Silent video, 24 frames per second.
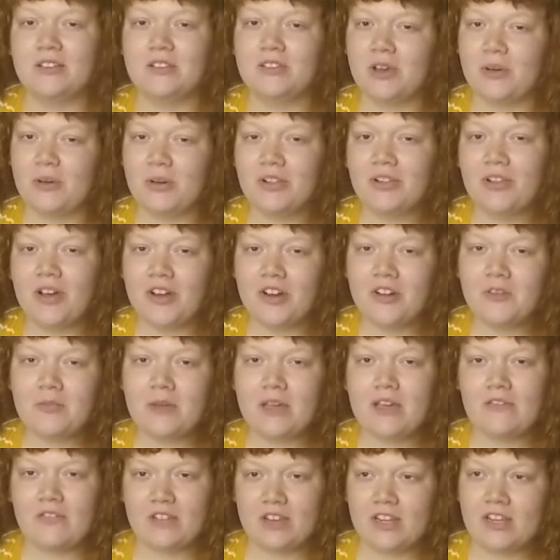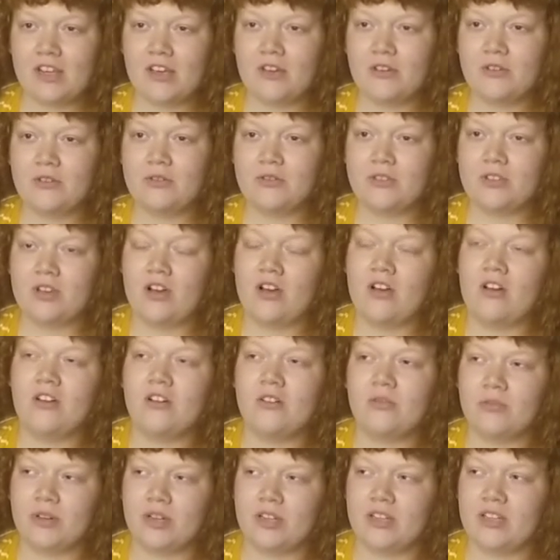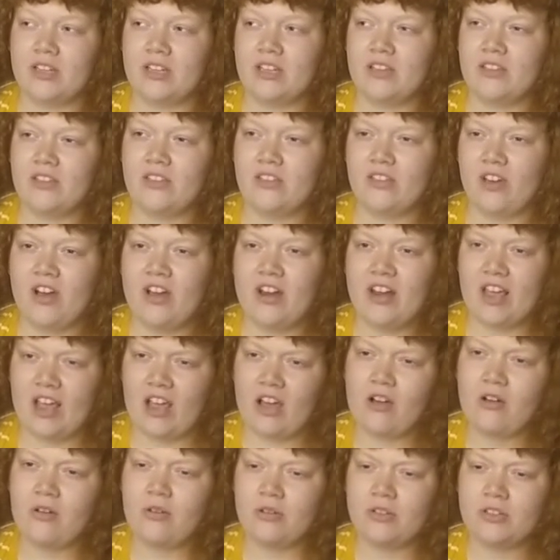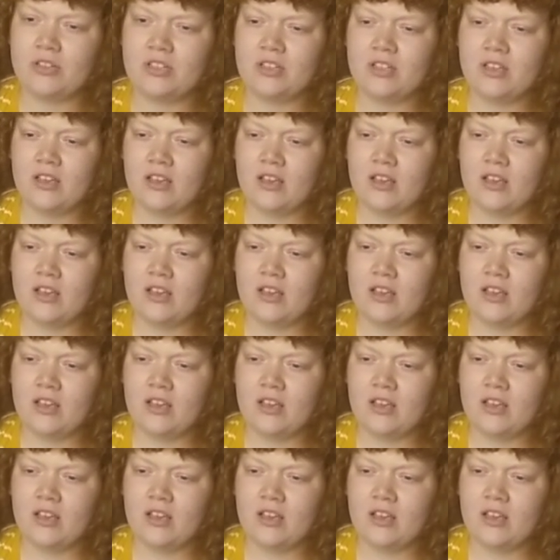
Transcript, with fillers: So a lot of my videos aren't really thought out.